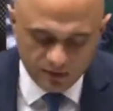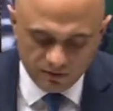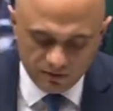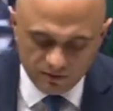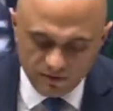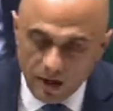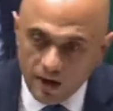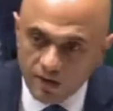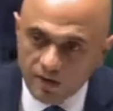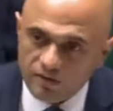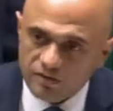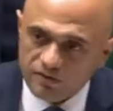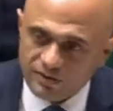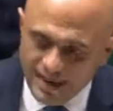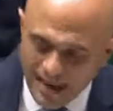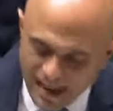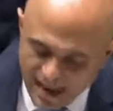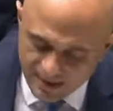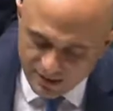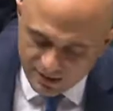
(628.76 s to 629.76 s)
this virus
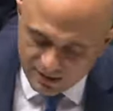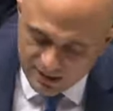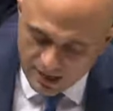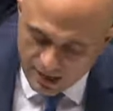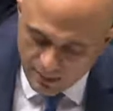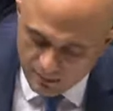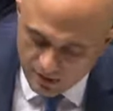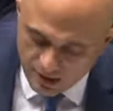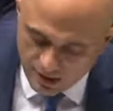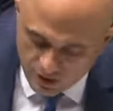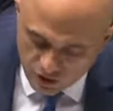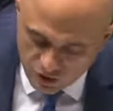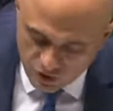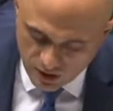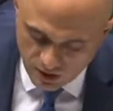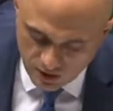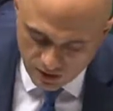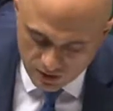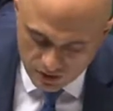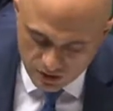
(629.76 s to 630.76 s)
can adapt and
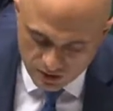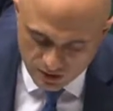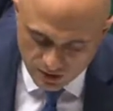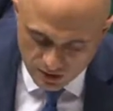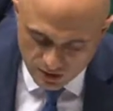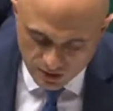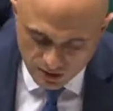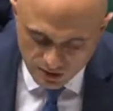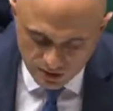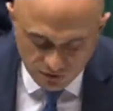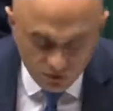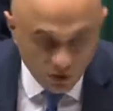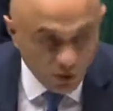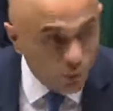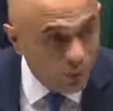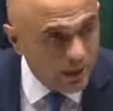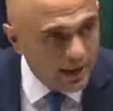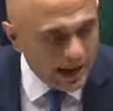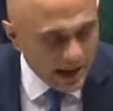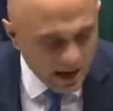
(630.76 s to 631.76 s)
change.
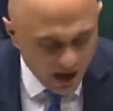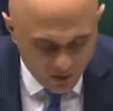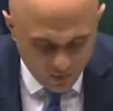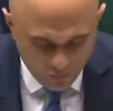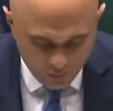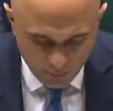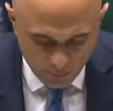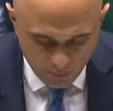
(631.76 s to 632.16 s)
So we have